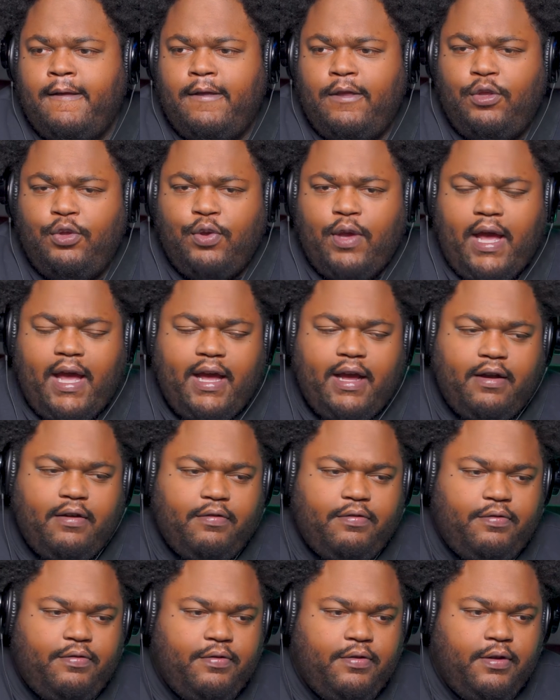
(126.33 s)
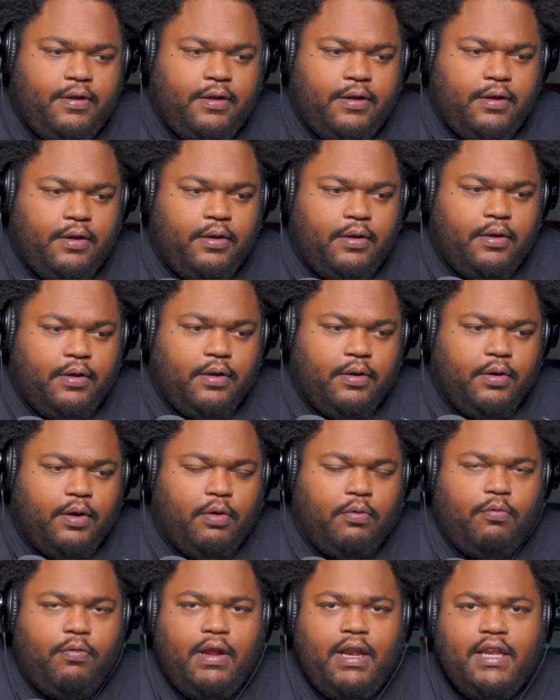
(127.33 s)
you have a
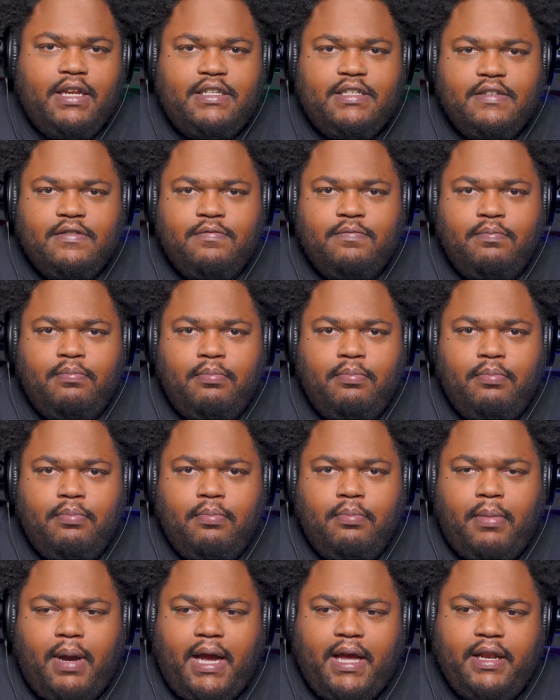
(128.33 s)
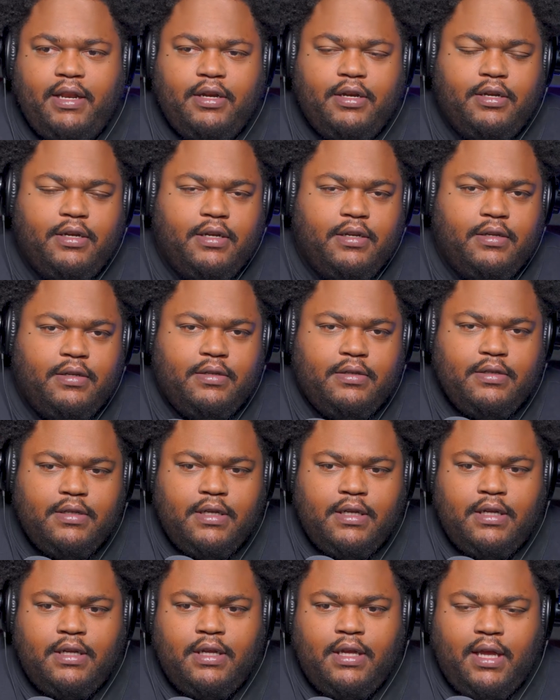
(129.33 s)
relative minor
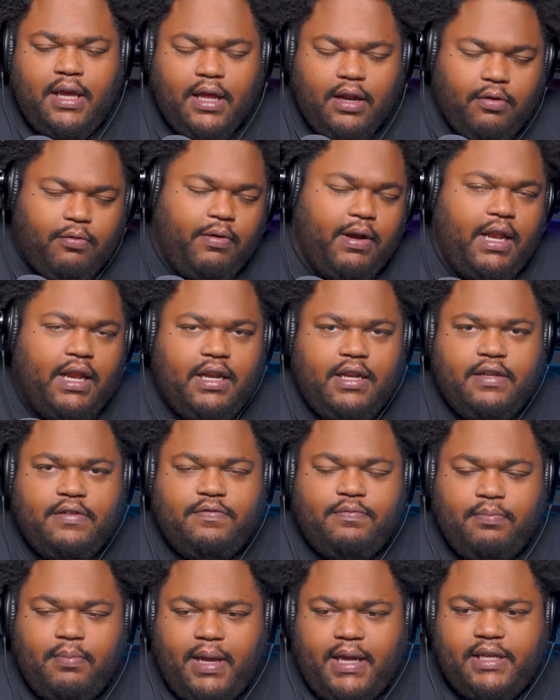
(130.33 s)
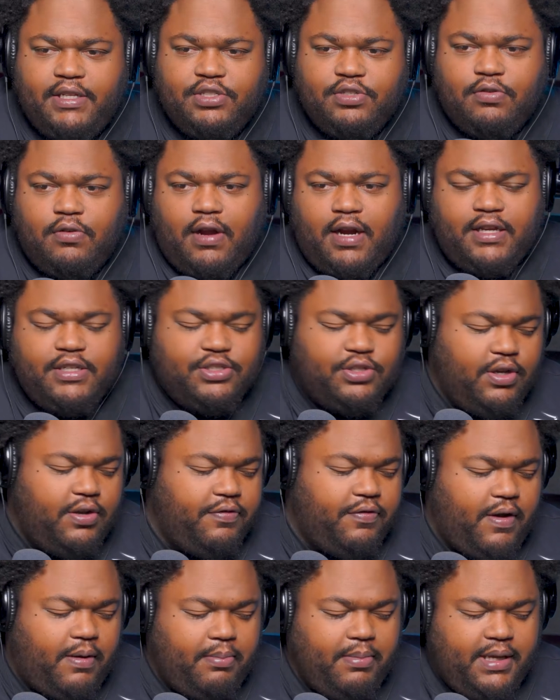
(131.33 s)
and a relative major, right? So if
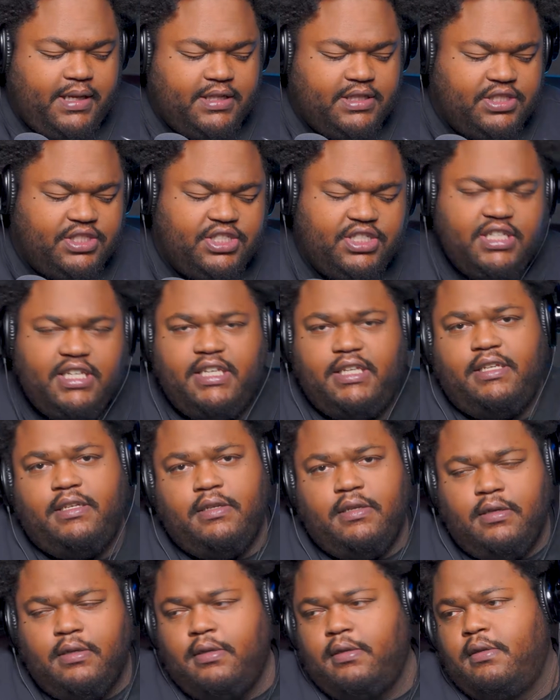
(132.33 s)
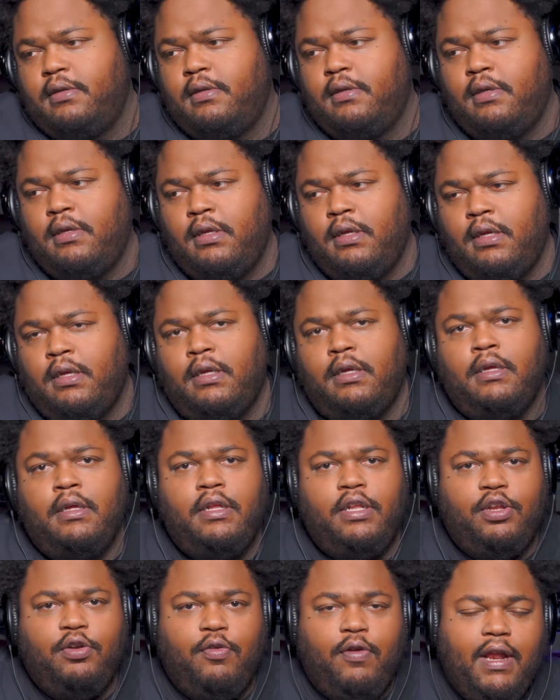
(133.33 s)
I'm in G,
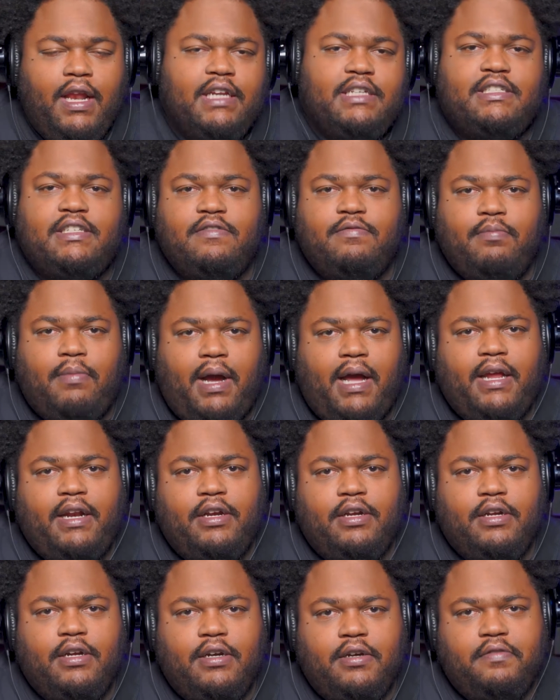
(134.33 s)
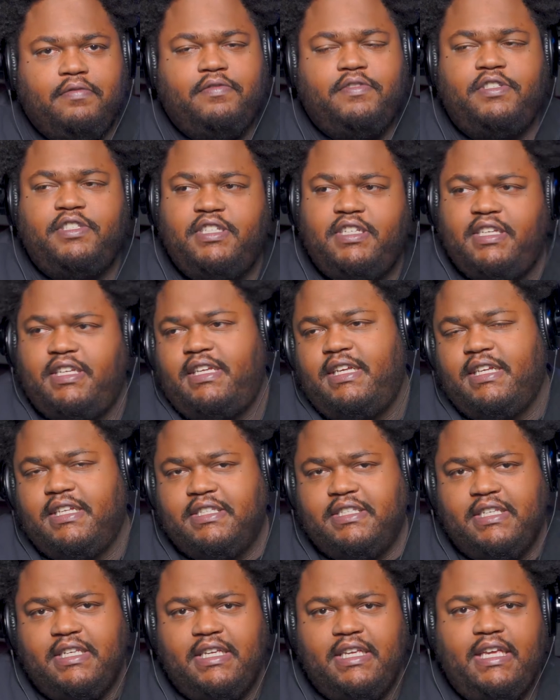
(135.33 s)
the relative minor of G
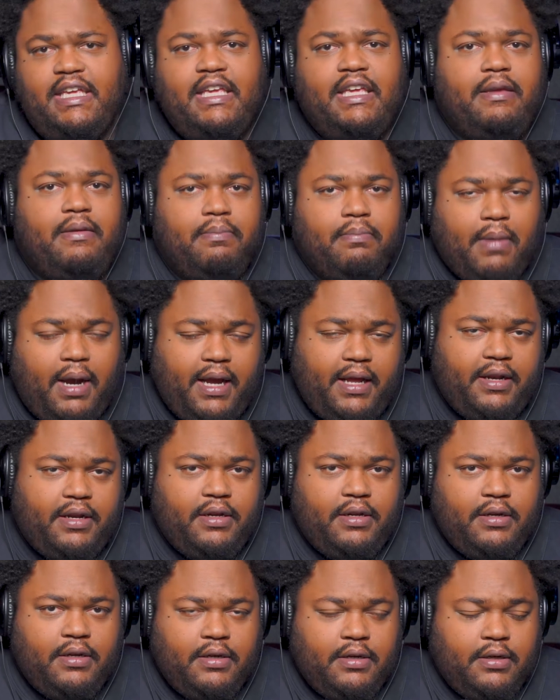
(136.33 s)
is E minor.